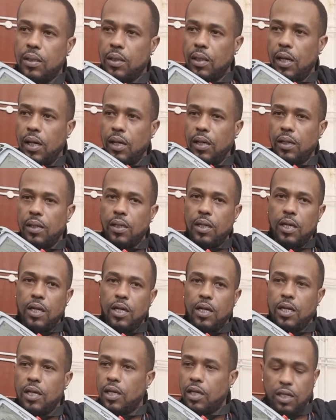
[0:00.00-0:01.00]
Yeah?
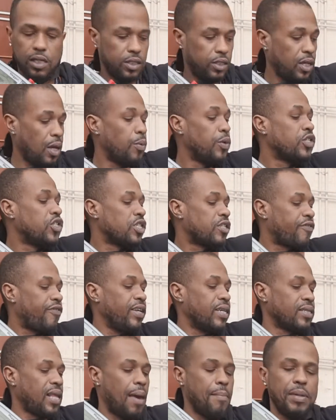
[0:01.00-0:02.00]
Can someone just
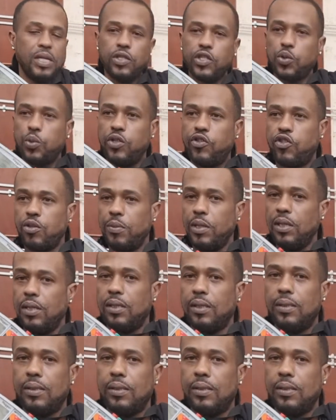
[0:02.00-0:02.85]
flick that middle switch for me?